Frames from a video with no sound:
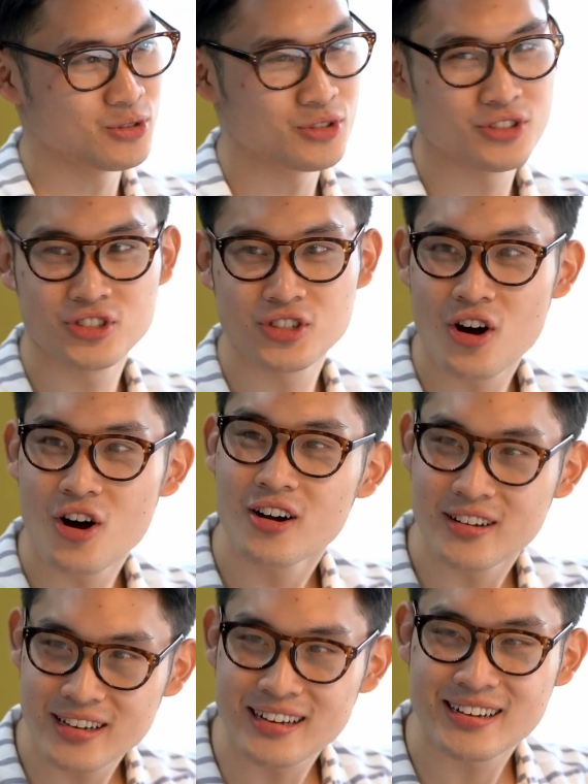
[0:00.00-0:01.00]
to see when
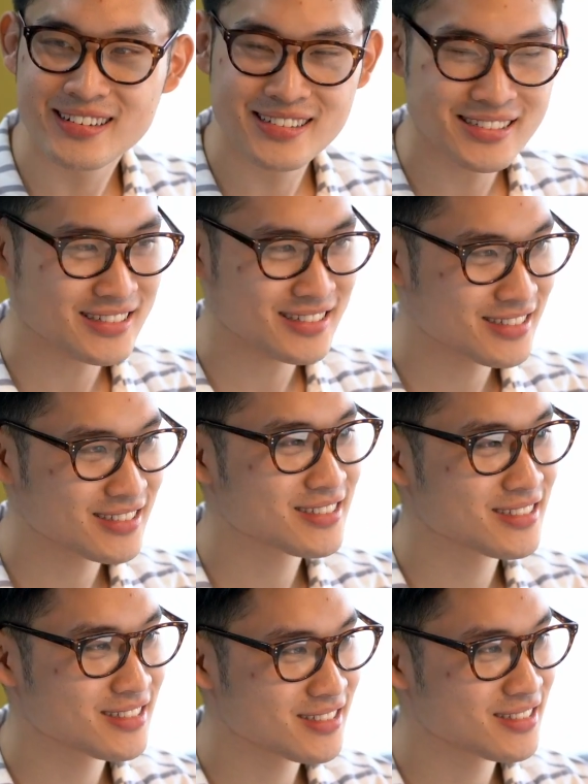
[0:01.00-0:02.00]
an employee is trying to
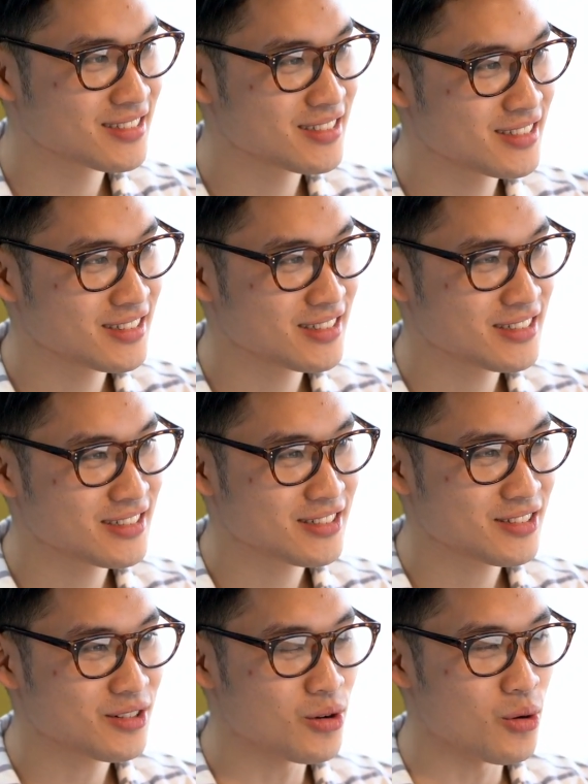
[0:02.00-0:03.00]
learn and get better.
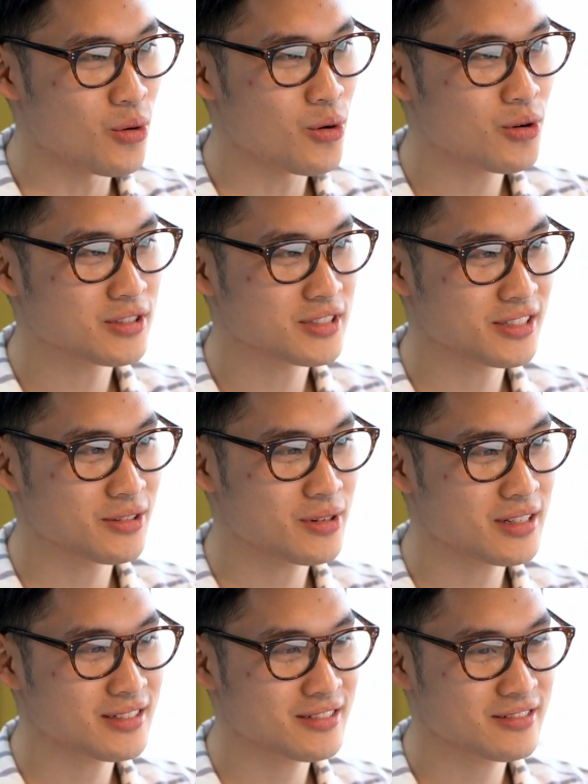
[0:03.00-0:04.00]
It's easy to
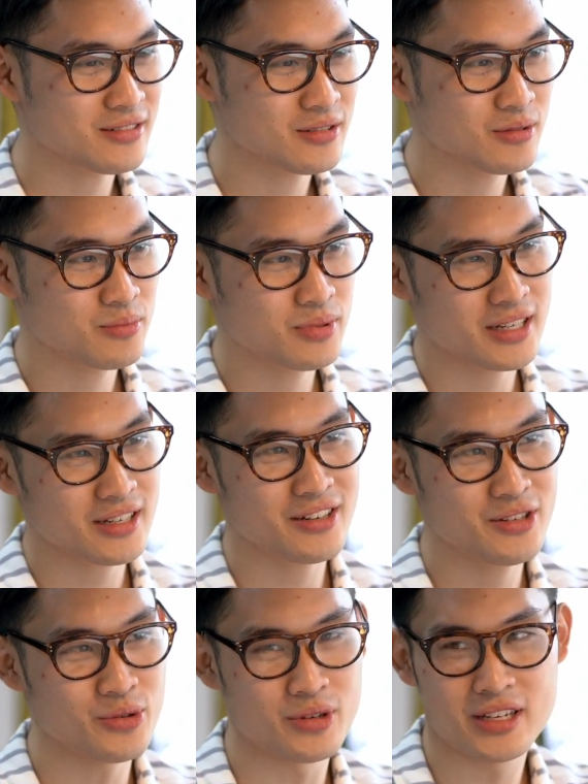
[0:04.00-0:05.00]
identify a team
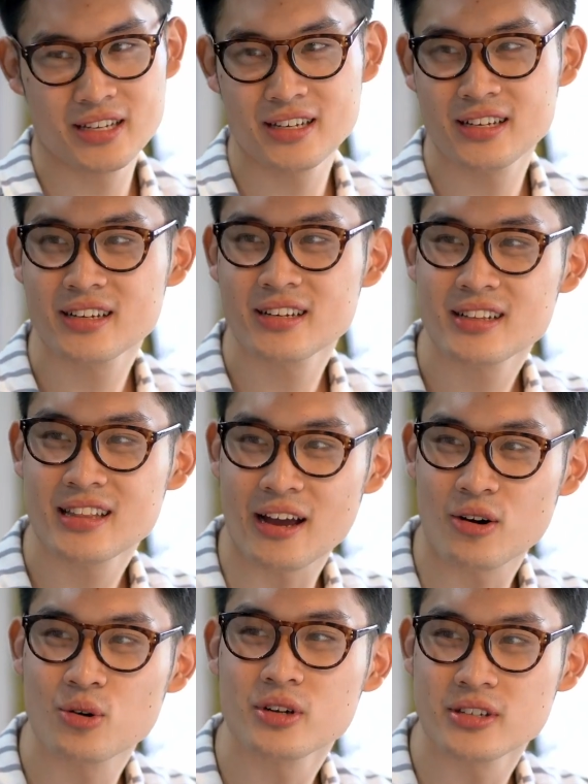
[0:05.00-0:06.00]
player, right?
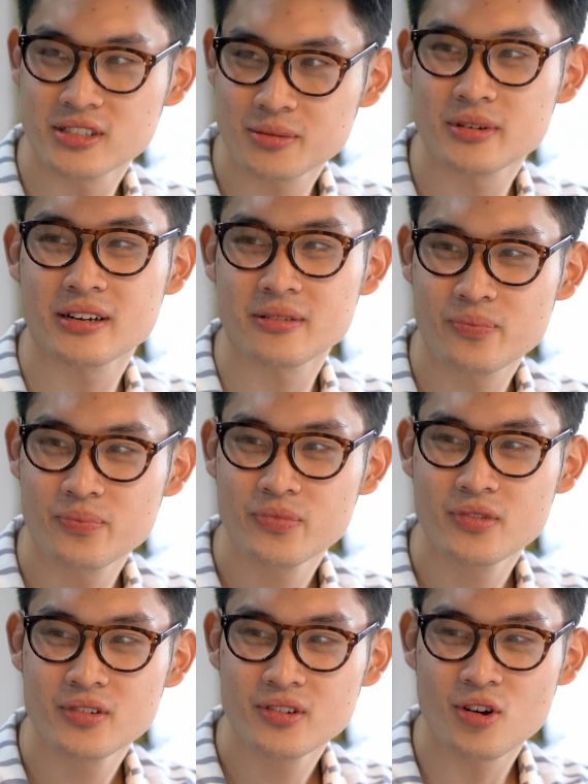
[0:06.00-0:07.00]
It's not so easy when
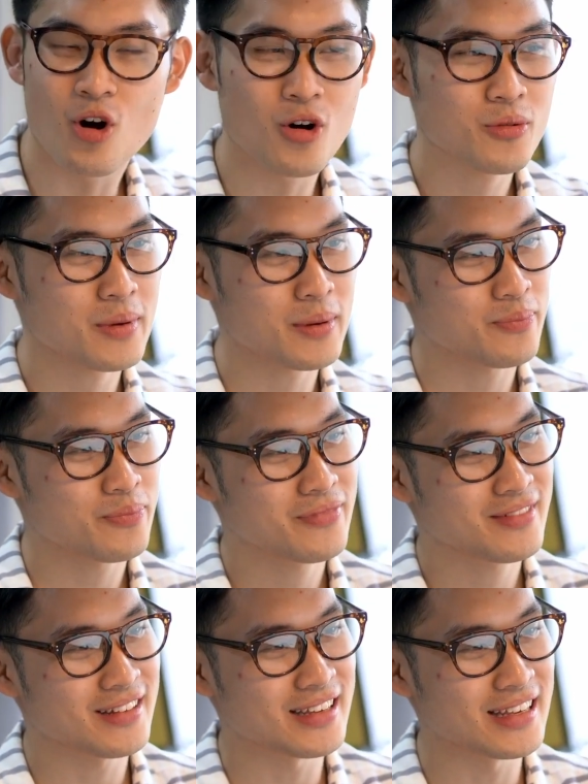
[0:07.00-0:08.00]
an employee is just
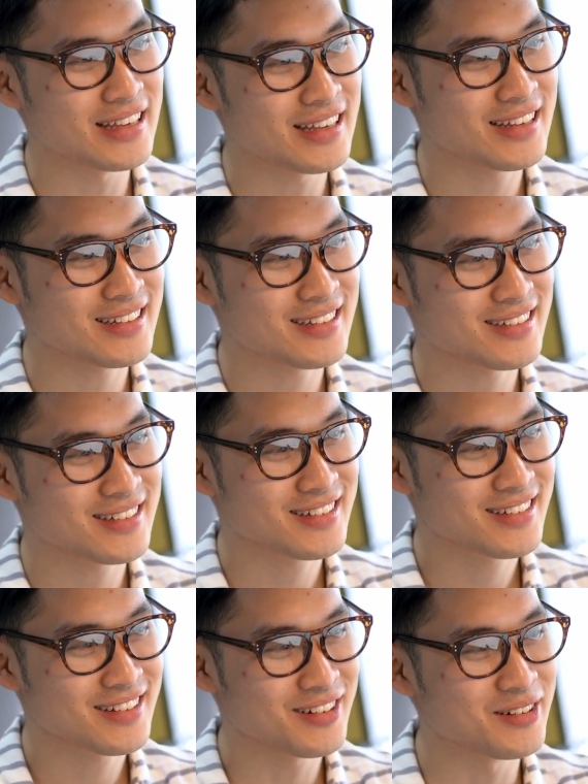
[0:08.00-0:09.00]
going through the
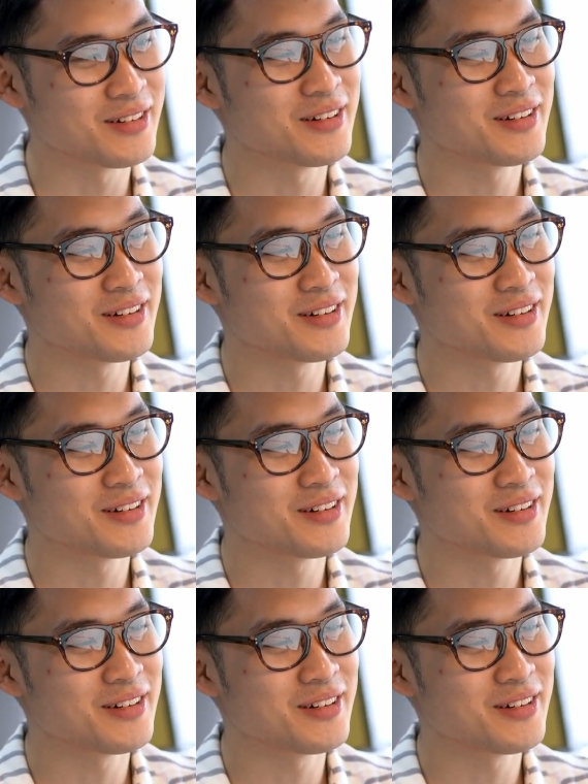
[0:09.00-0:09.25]
motions to appear